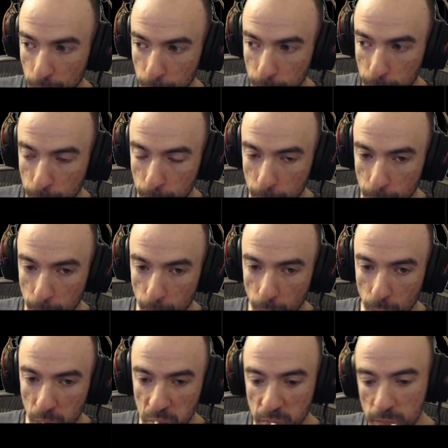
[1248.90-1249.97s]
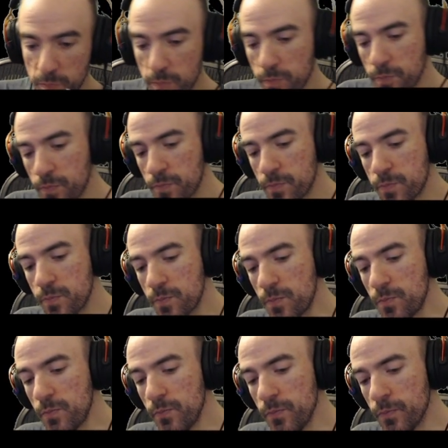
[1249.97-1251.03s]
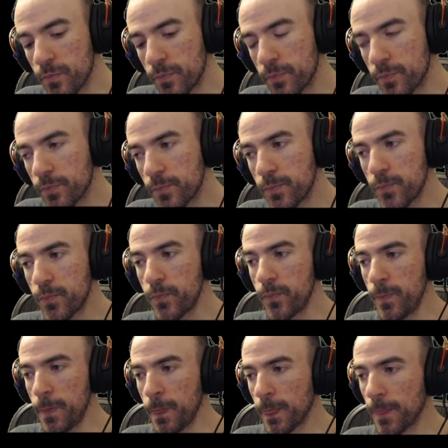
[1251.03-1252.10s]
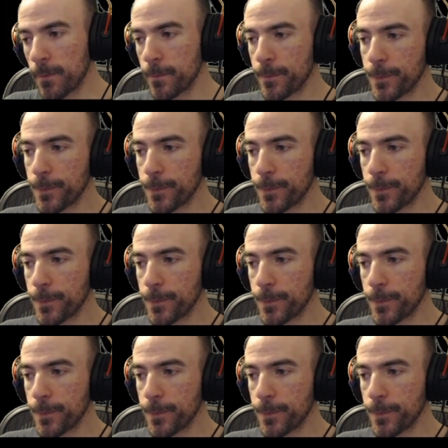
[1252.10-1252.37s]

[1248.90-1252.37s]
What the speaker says: [no speech]